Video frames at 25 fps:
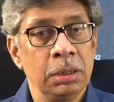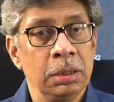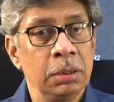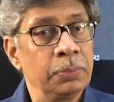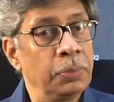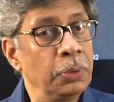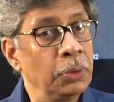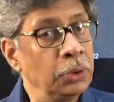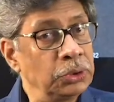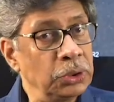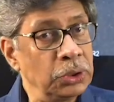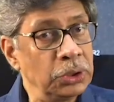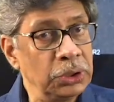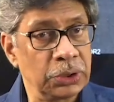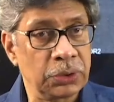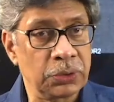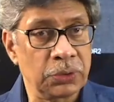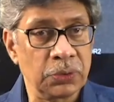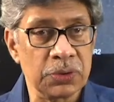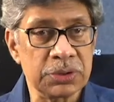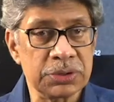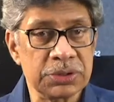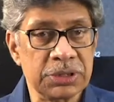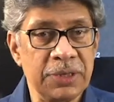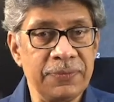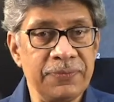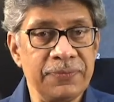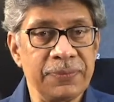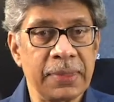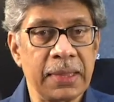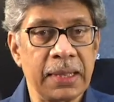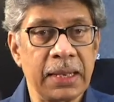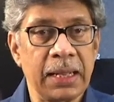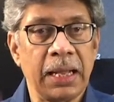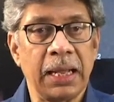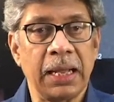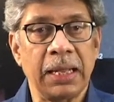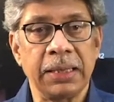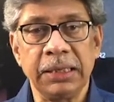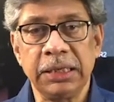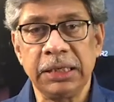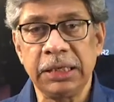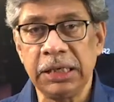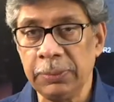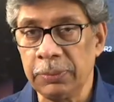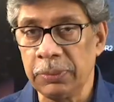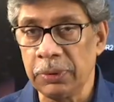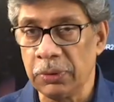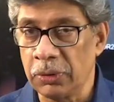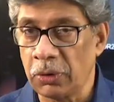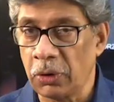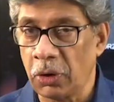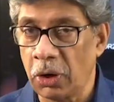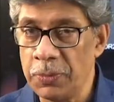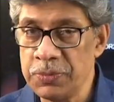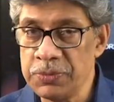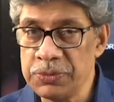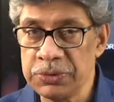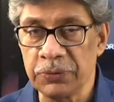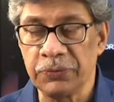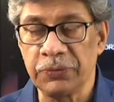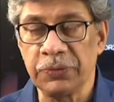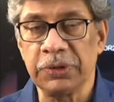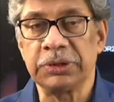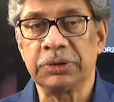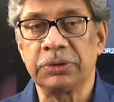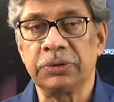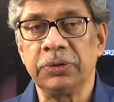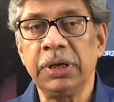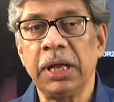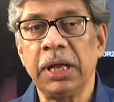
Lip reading: Puerto Rico's Arecibo Observatory